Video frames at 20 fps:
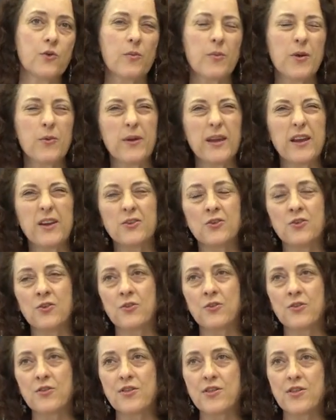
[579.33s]
I mean, we can
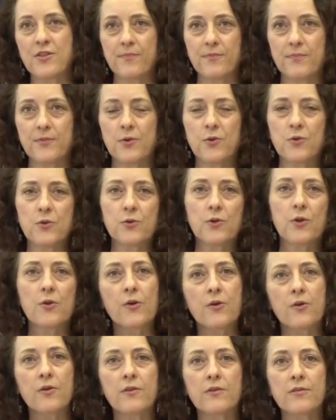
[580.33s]
use Google
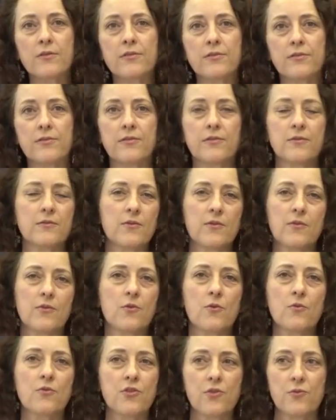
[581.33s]
Earth,
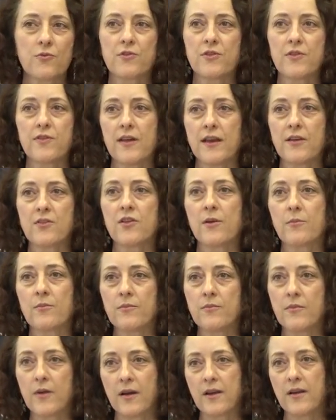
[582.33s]
all sorts of things.
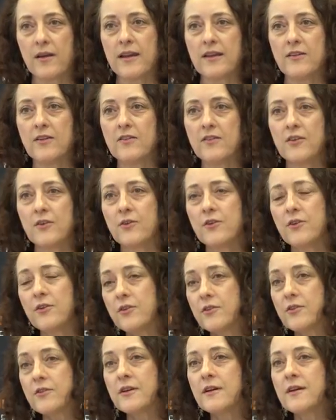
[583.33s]
I don't need to tell
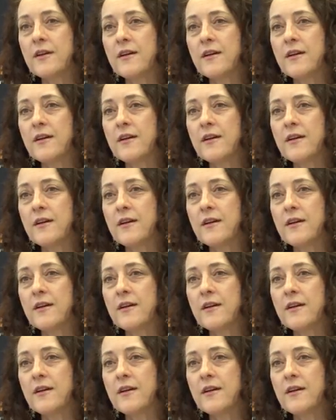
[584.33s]
you.